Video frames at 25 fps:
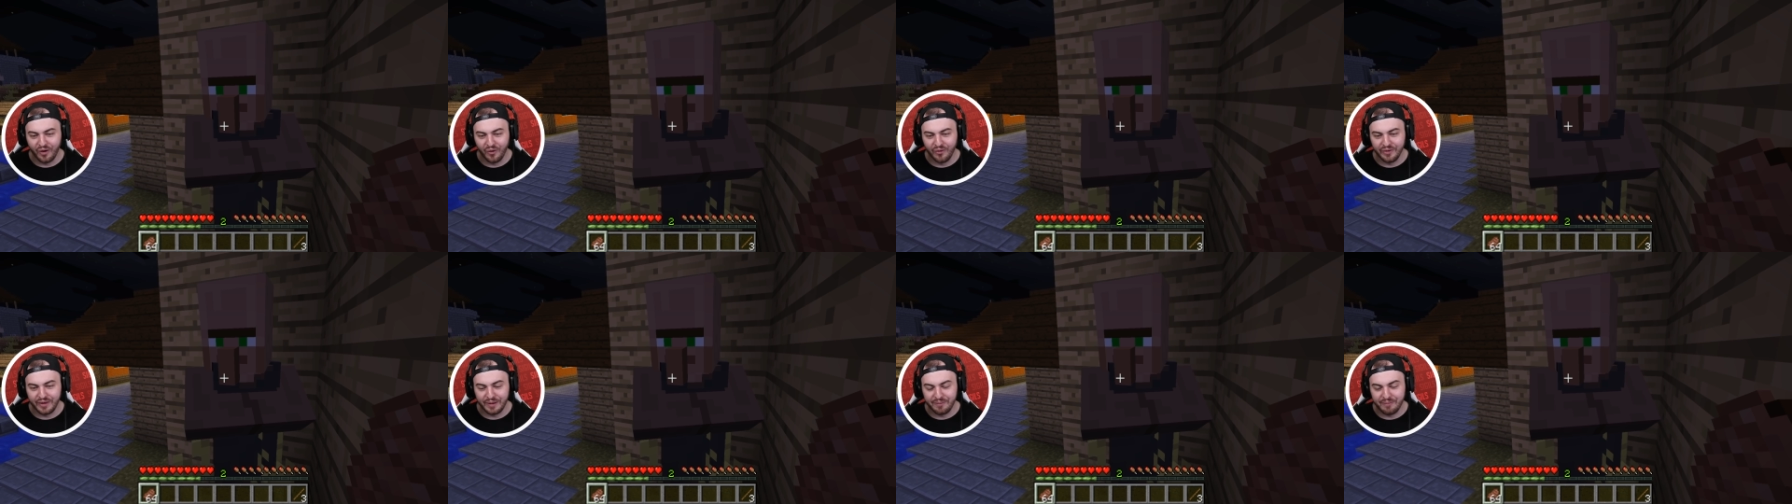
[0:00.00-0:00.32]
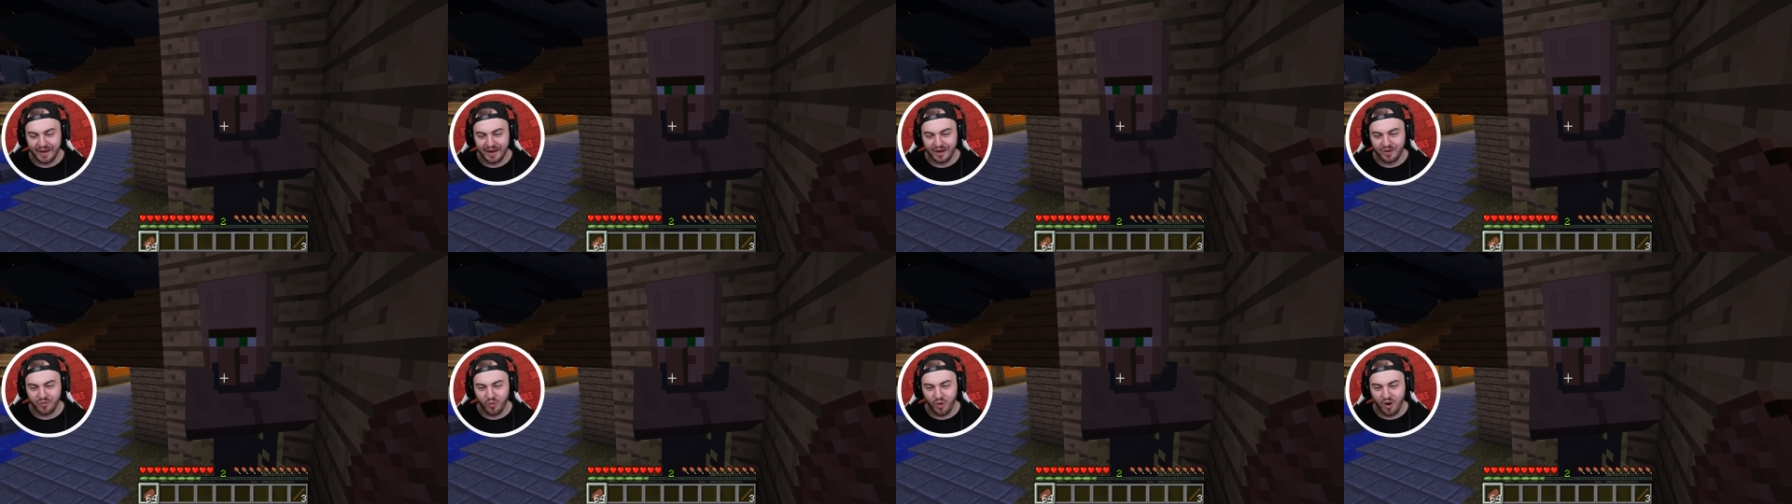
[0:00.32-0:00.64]
only you
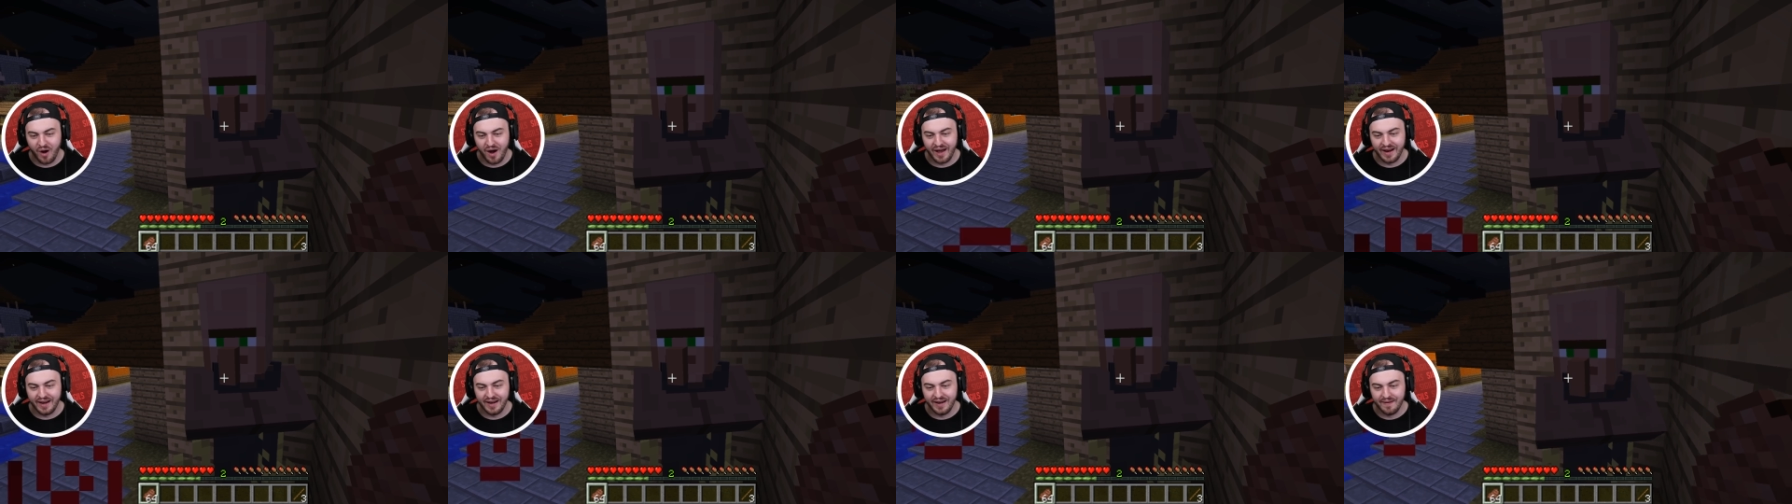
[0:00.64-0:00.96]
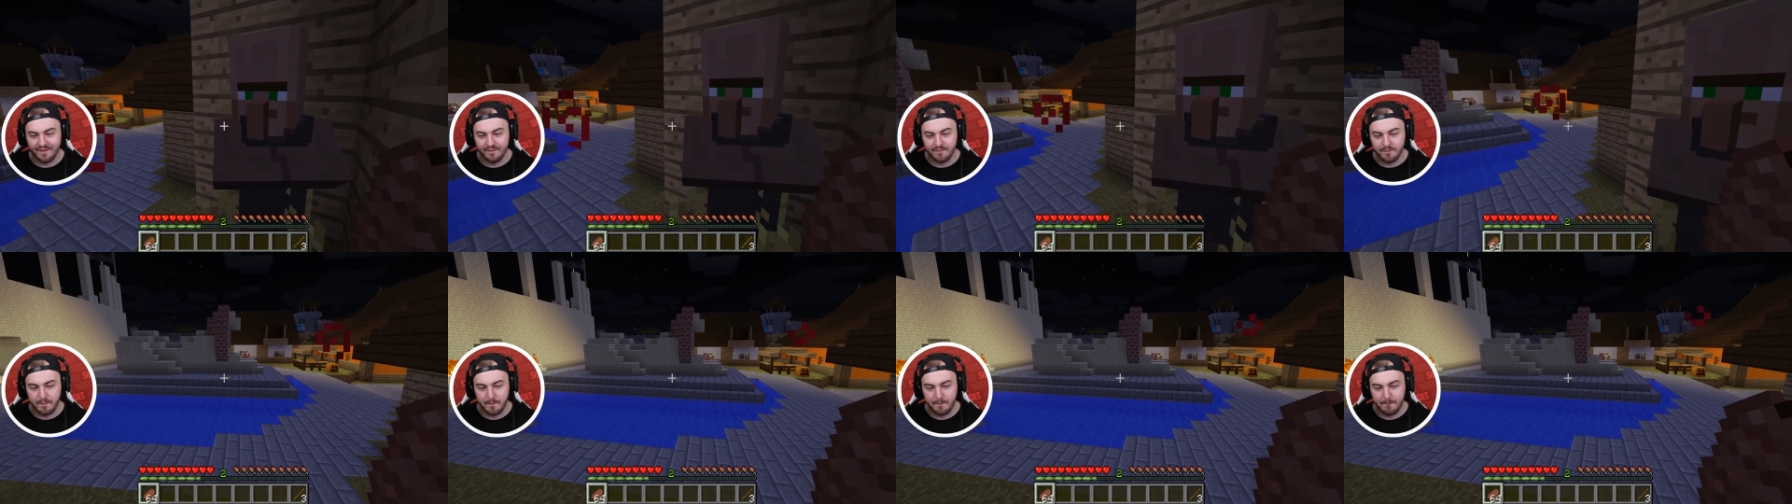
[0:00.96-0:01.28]
gotta put them
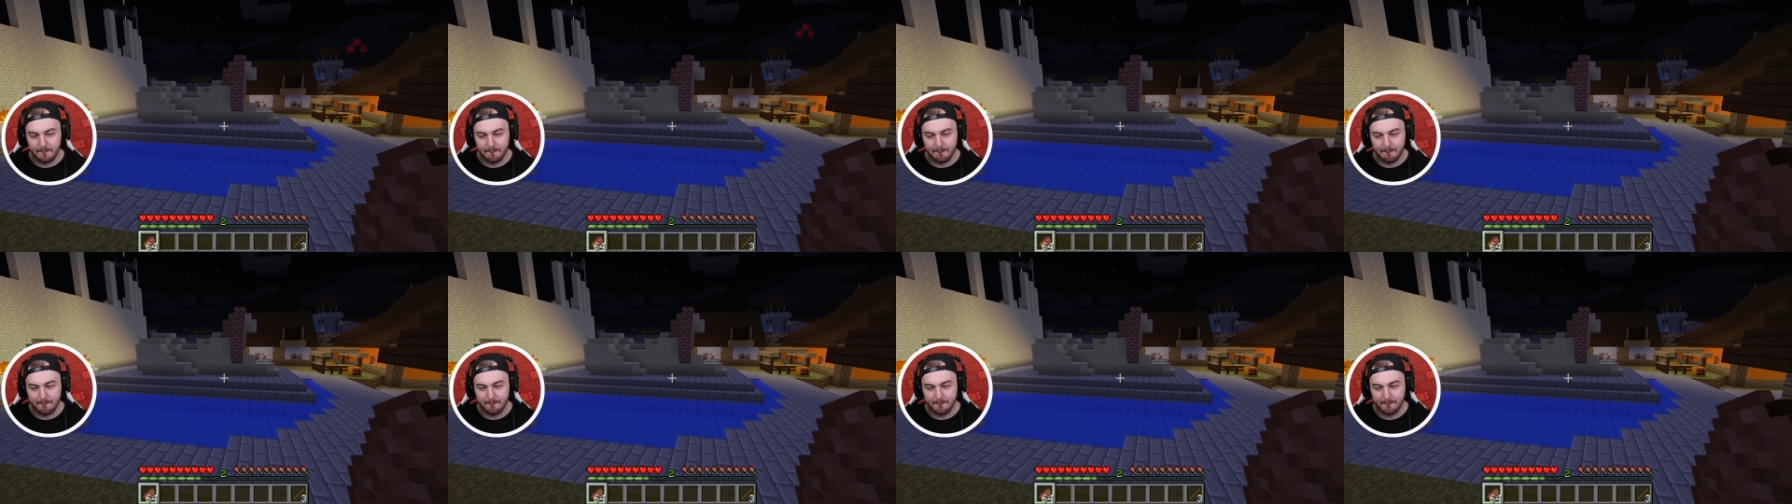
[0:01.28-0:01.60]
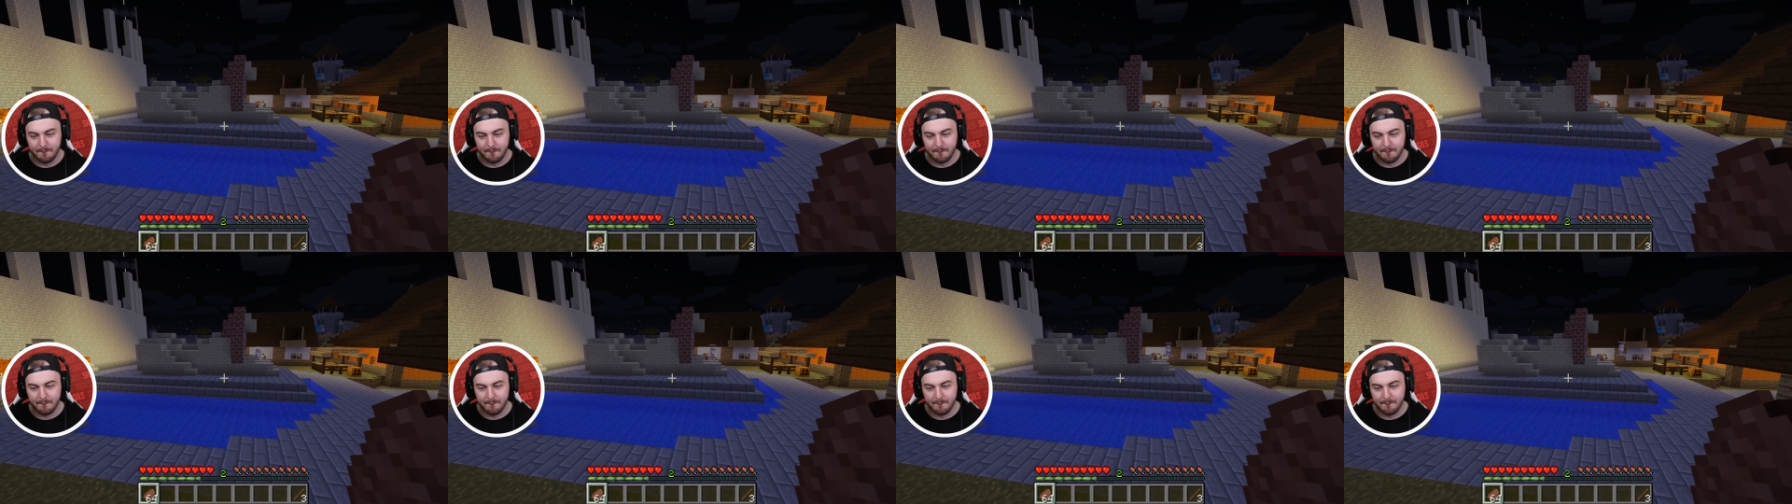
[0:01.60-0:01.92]
back in the
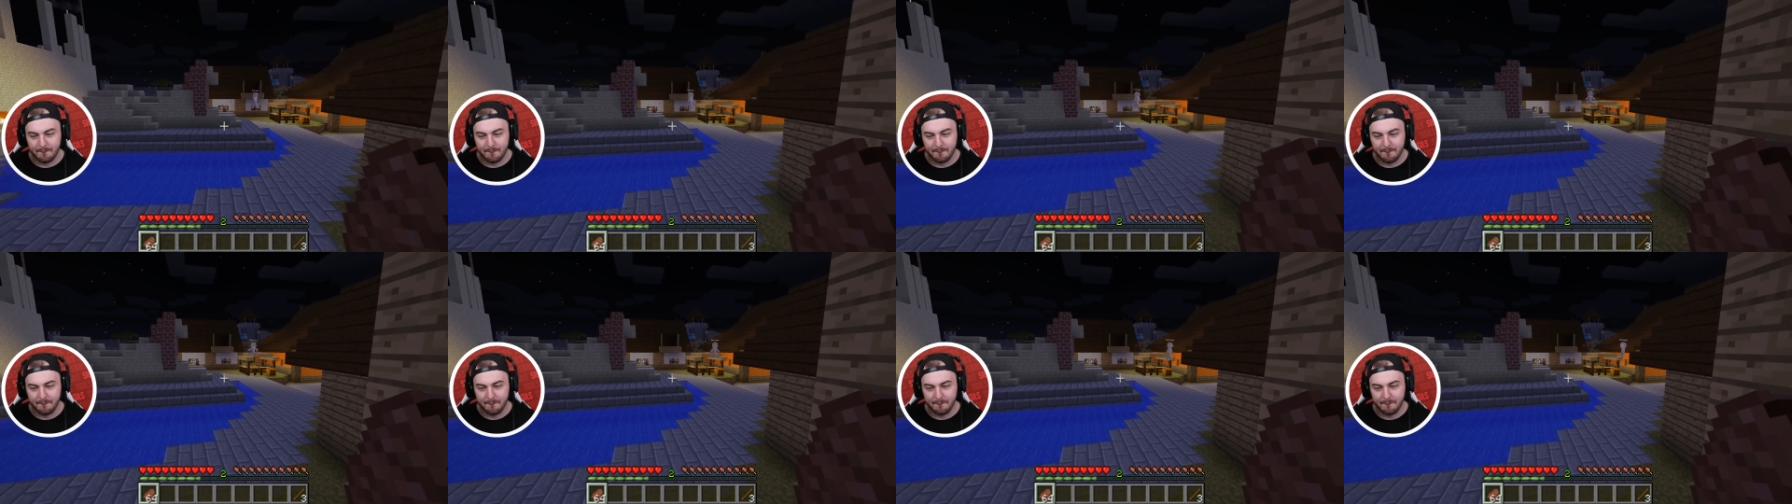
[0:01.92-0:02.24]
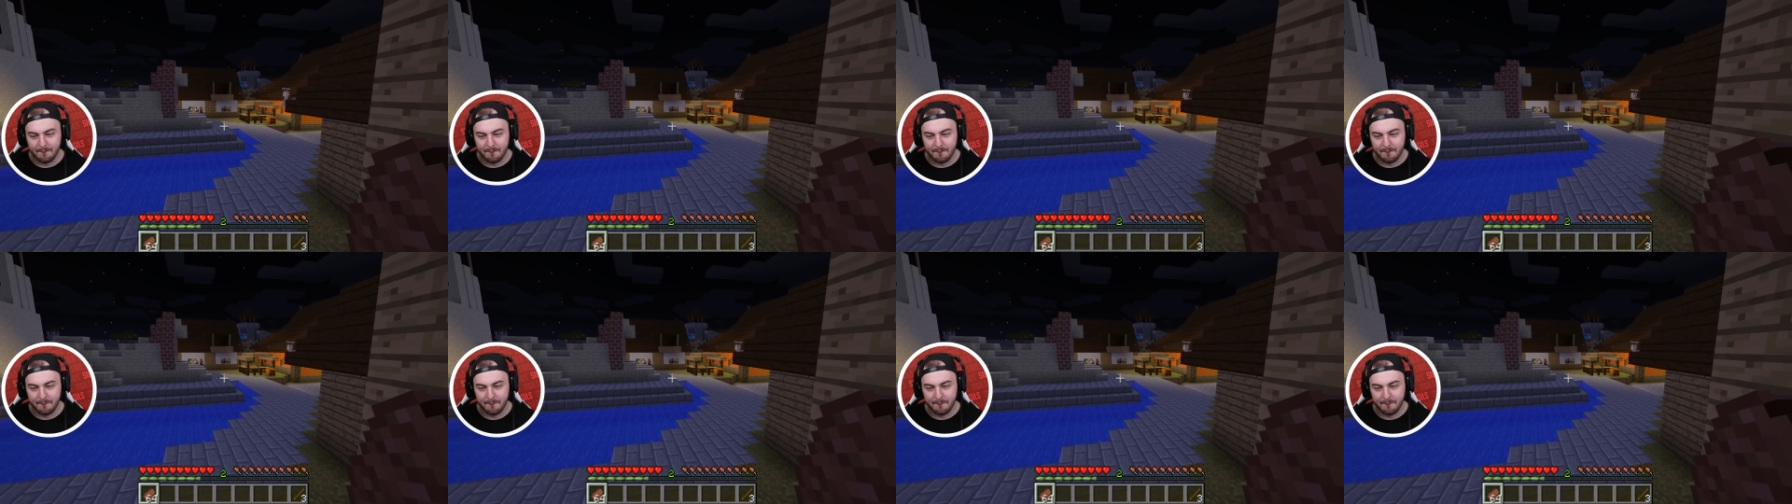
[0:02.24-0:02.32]
chest.